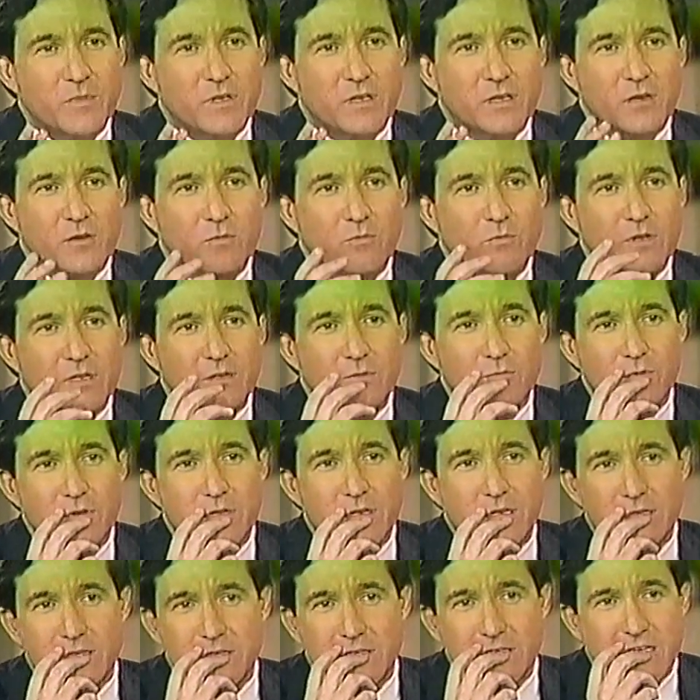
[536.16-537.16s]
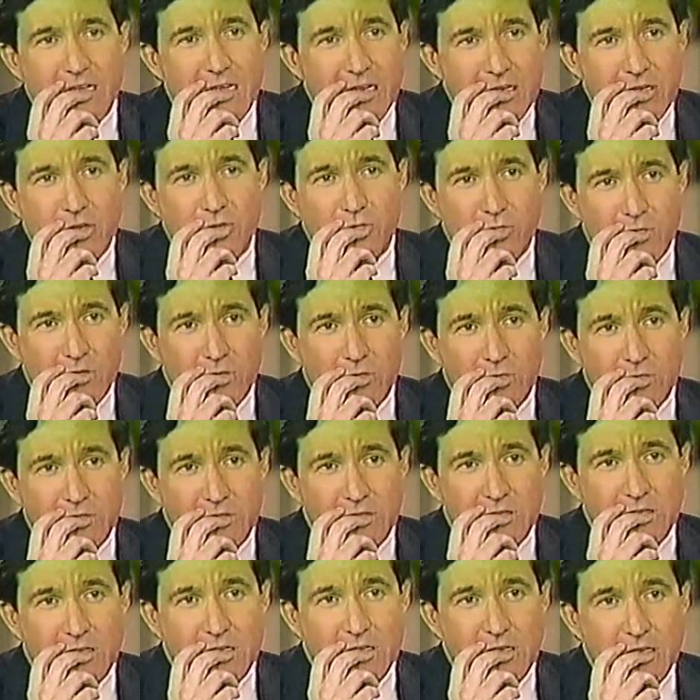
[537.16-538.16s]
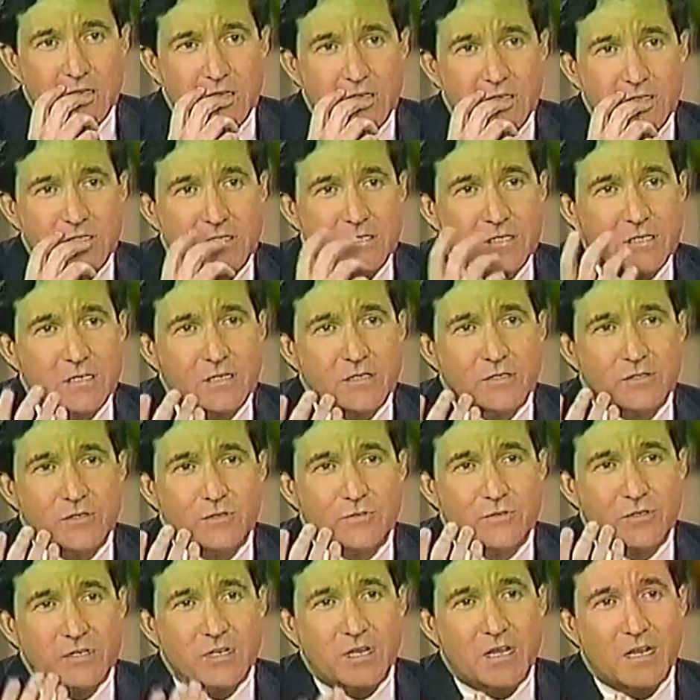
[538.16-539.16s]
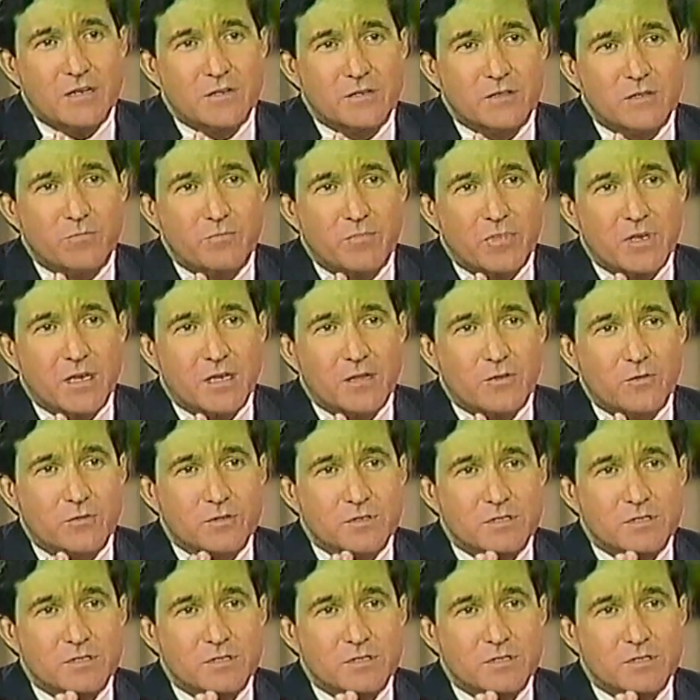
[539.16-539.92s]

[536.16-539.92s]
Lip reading: here. When a 10-year-old sees you chained to the bed, or